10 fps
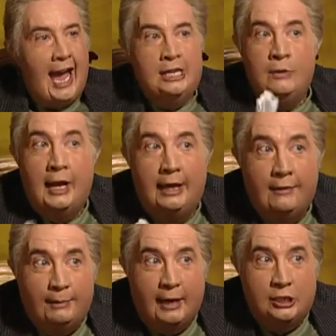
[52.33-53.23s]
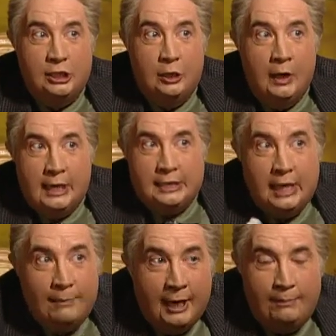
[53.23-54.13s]
And you know what I loved about you?
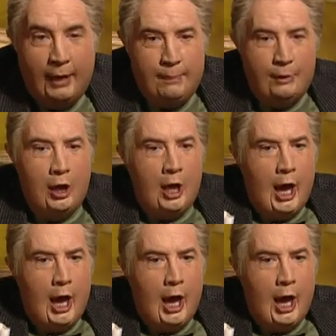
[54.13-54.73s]
So many people,